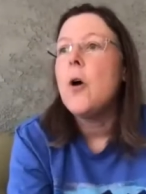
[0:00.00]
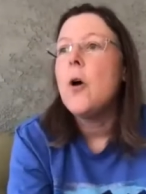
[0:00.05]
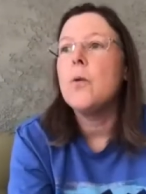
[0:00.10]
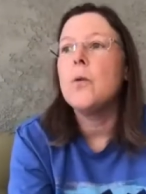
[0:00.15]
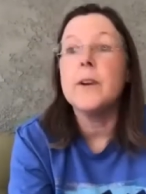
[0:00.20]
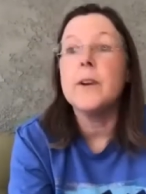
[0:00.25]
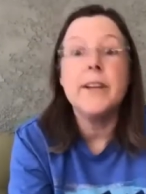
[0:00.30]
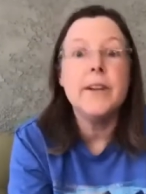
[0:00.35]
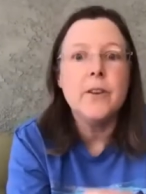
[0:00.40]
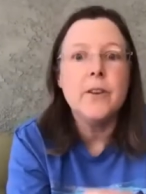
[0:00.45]

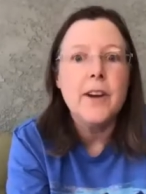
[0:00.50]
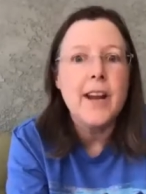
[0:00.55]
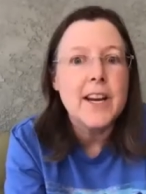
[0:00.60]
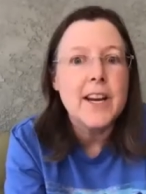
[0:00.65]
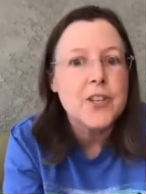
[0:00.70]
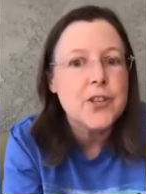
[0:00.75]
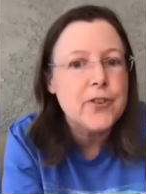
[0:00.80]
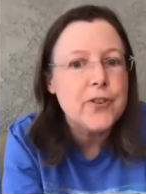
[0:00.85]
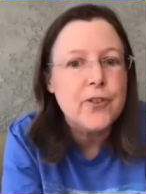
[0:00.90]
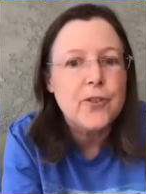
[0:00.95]
or
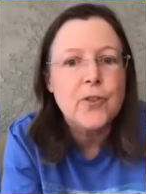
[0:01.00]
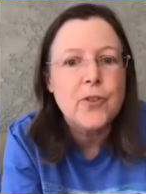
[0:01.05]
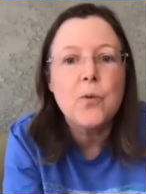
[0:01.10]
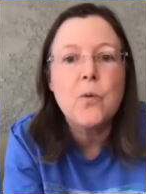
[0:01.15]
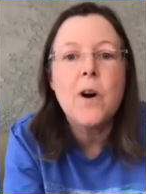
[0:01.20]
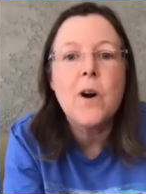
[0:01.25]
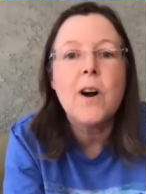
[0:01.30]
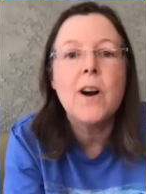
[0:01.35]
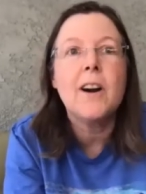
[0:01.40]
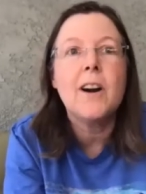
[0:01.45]
international
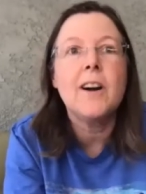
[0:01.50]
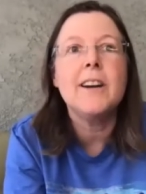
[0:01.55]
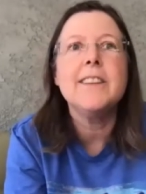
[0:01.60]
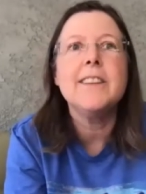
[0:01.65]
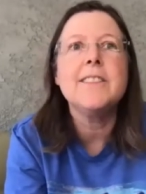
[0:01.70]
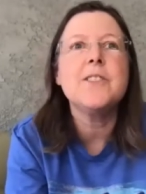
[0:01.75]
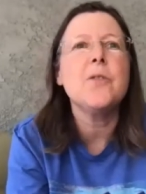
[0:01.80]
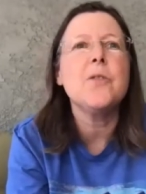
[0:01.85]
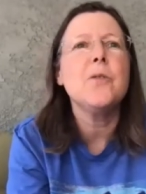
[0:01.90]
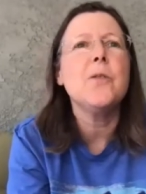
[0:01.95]
noir. And
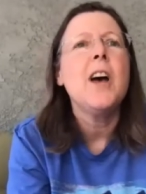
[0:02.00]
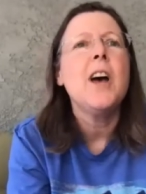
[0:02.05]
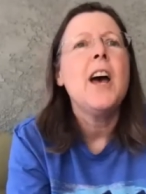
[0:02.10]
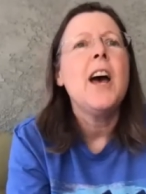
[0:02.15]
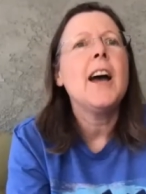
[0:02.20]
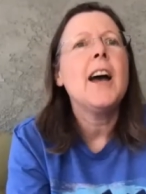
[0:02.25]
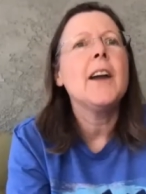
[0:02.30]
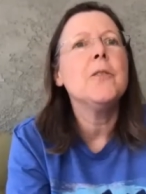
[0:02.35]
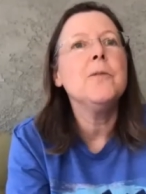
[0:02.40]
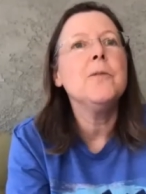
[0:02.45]
so
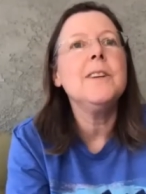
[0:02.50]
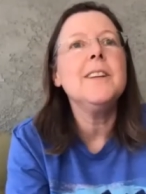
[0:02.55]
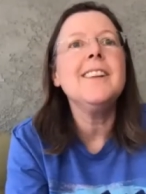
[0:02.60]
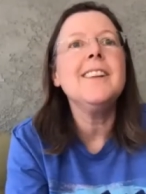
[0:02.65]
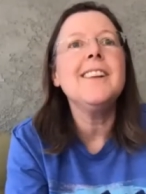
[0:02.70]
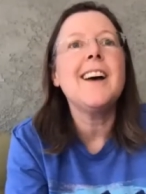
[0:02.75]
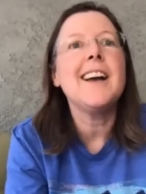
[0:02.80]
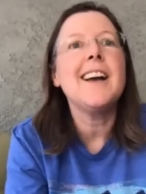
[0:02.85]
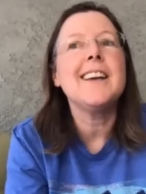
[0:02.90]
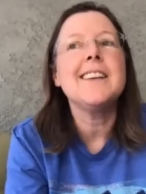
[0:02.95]
I
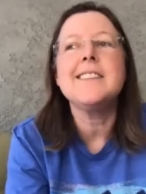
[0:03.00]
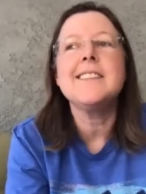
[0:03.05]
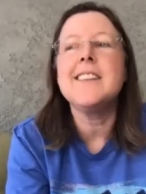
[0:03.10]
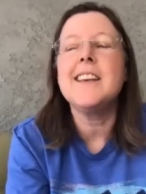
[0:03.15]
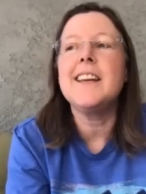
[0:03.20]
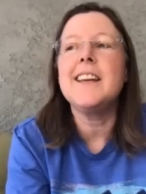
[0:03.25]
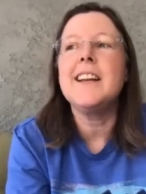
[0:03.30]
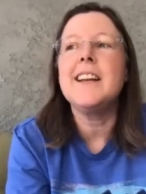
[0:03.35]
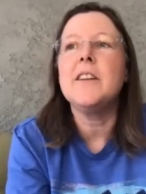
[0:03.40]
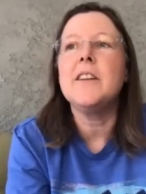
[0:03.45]
realized
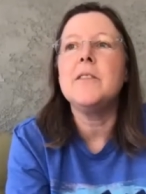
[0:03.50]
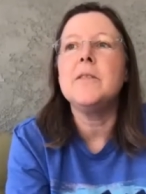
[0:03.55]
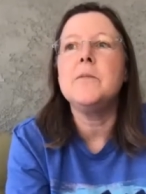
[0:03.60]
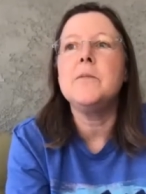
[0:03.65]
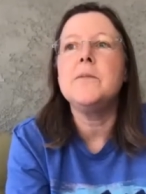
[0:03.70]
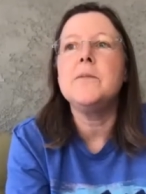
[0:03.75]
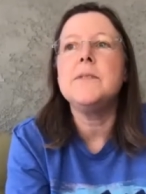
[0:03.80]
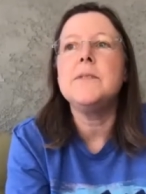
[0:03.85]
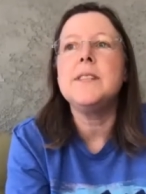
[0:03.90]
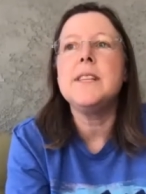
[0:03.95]
that I've
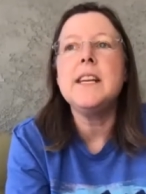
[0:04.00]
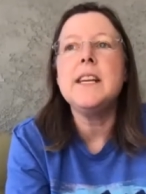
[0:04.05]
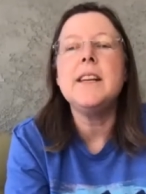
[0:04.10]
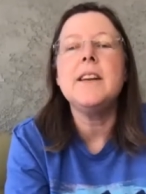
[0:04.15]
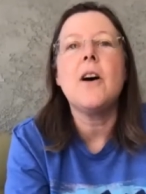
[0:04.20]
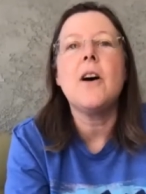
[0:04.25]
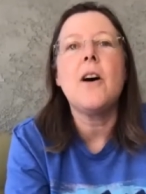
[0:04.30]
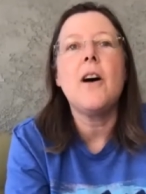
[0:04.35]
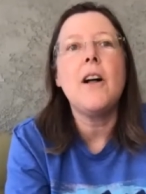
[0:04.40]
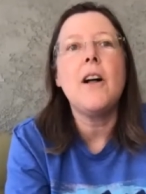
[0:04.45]
seen
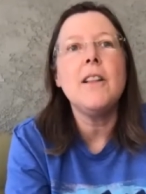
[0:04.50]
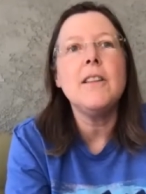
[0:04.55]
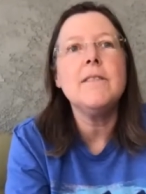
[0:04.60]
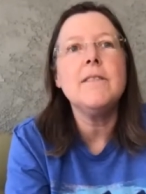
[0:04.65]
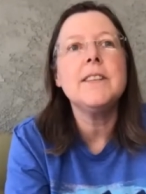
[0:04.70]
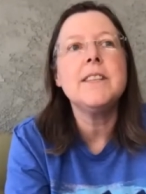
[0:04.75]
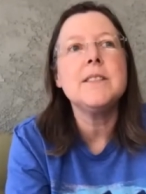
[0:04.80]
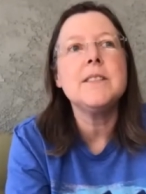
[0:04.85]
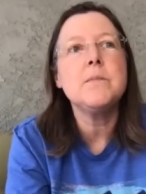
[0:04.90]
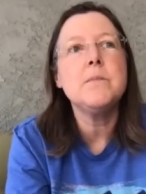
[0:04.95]
all of
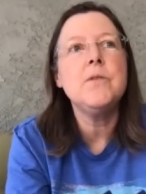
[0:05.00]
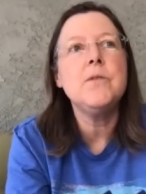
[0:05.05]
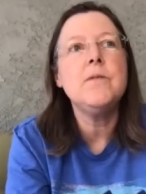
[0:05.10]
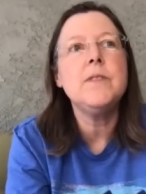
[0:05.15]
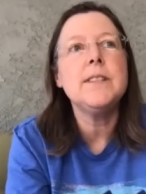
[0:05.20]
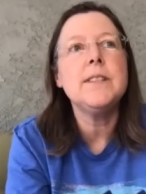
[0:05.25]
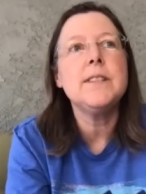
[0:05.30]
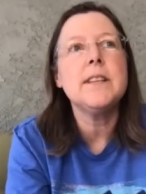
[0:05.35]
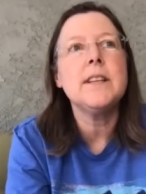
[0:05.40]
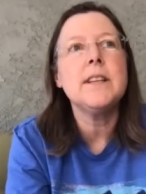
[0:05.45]
these
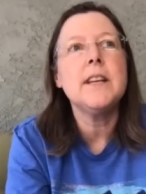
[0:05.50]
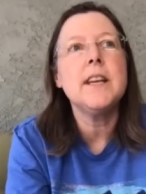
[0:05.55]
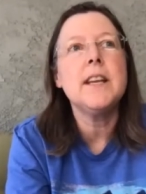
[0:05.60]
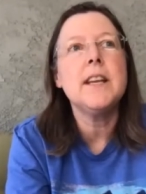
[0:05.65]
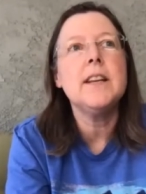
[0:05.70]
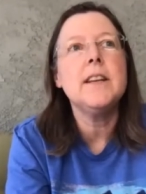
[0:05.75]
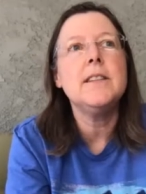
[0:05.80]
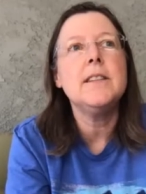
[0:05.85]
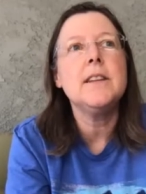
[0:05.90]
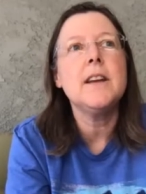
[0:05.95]
movies
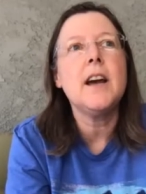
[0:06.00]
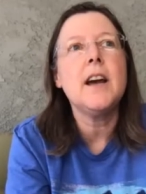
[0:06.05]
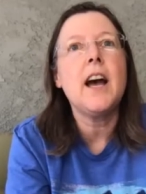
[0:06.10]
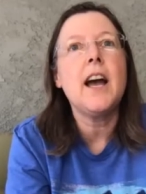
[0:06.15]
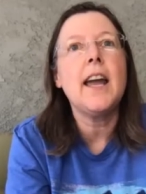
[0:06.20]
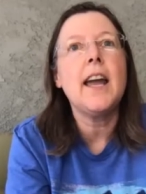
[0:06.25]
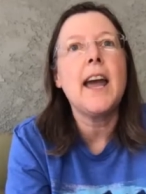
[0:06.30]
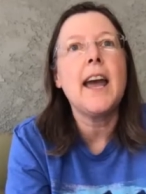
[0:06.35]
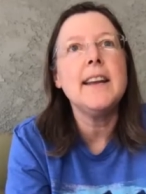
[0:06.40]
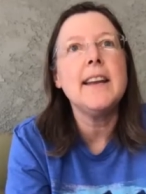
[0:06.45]
and
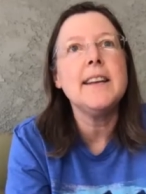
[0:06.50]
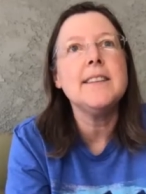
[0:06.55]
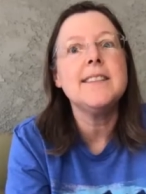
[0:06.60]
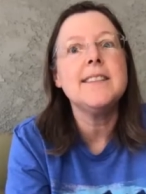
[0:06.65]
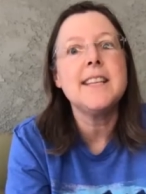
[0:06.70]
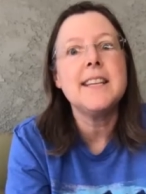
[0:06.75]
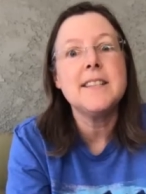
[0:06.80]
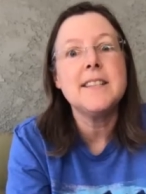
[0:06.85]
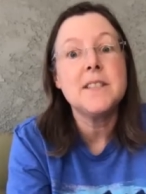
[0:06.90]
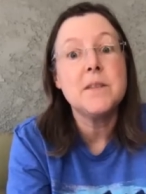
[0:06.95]
I hadn't
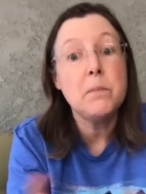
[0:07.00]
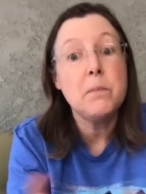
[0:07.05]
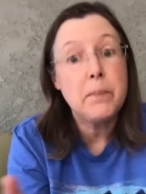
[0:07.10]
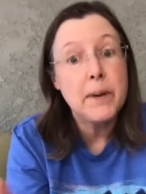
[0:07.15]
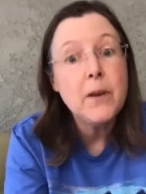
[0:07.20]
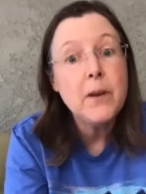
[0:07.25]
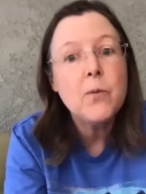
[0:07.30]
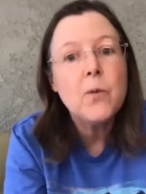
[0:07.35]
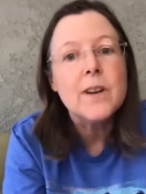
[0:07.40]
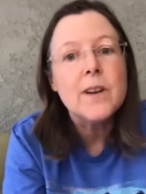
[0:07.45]
seen some
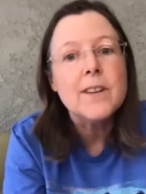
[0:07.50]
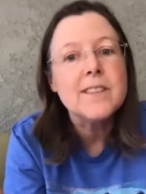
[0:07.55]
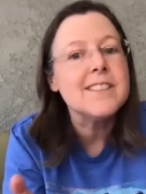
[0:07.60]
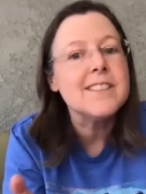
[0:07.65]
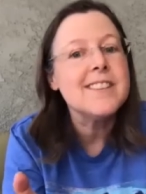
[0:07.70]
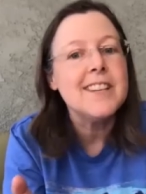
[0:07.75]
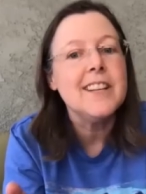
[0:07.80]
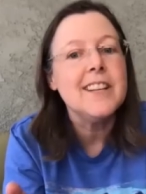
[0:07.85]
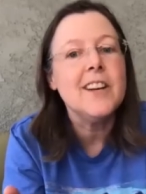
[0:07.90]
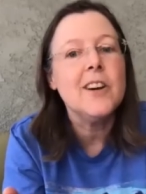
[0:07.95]
big ones,
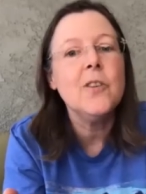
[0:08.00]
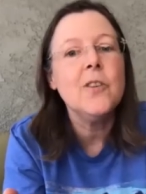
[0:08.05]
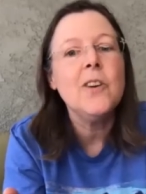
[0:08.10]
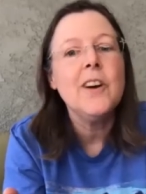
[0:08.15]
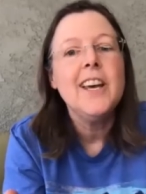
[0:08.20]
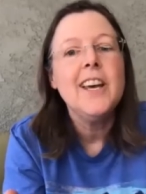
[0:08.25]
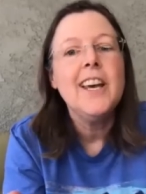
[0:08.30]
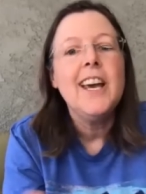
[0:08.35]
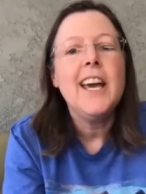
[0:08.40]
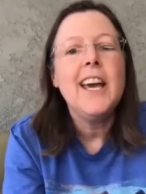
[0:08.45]
you know.
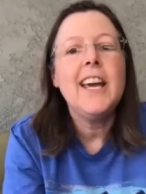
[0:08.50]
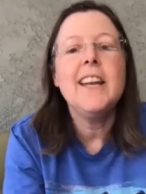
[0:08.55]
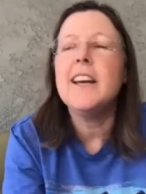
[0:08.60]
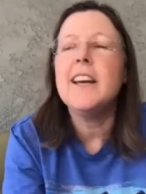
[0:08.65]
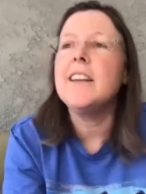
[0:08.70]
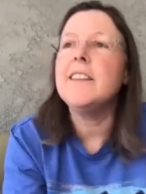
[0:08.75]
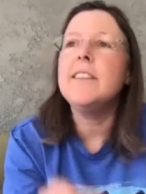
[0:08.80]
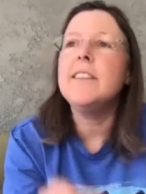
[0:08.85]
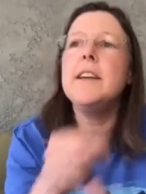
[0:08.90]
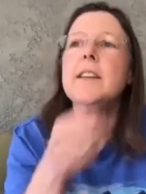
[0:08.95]
And
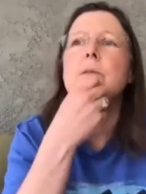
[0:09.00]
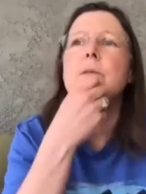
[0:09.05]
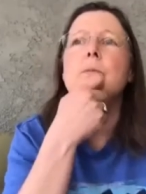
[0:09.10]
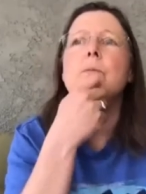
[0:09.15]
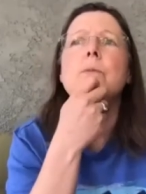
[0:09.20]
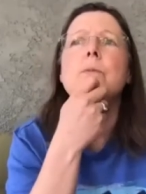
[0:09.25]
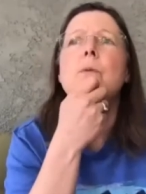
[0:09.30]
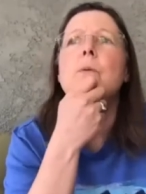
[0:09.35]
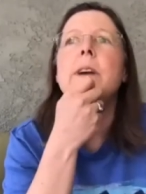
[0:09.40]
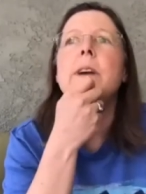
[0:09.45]
I think the
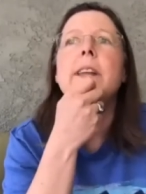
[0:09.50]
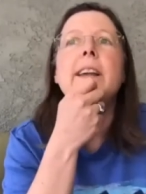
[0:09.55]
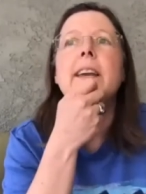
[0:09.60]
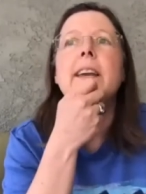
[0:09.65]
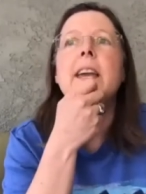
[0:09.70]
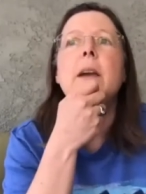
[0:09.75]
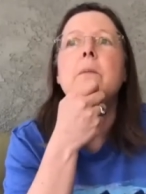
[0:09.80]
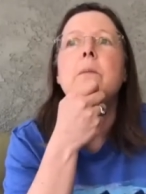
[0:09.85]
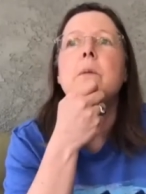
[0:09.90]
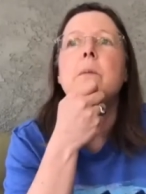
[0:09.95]
way that
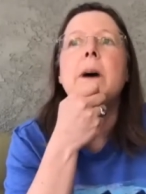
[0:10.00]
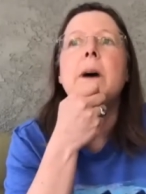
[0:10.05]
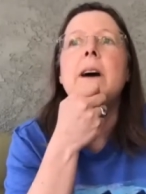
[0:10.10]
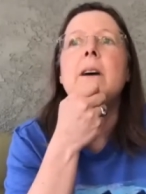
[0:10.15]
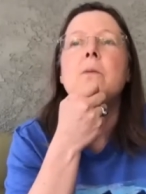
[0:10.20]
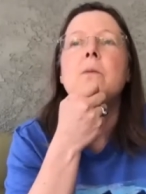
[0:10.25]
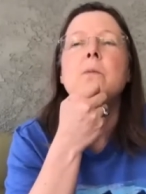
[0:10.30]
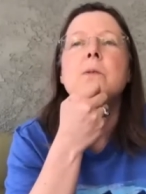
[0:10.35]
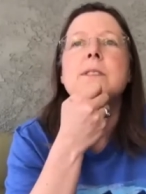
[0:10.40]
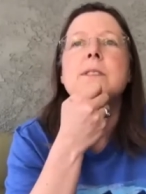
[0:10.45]
came
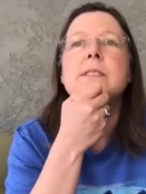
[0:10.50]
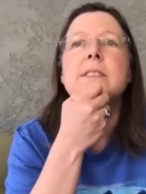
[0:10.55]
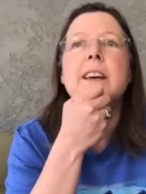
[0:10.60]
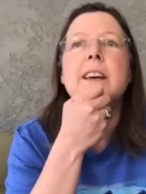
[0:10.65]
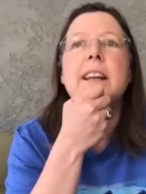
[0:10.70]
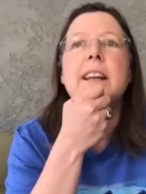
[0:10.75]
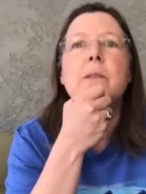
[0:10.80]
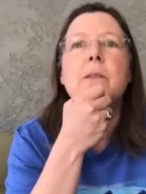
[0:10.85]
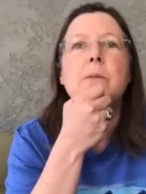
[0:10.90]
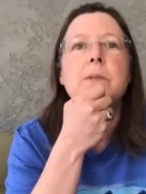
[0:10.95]
about was
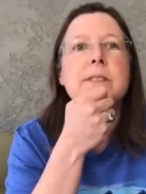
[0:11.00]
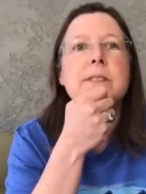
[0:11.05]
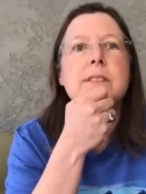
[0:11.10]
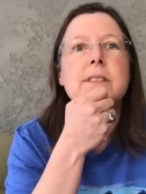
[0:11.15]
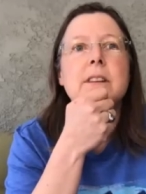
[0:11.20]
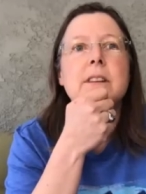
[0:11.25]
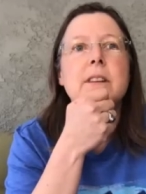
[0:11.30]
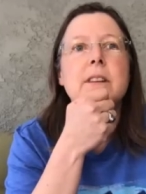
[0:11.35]
that I was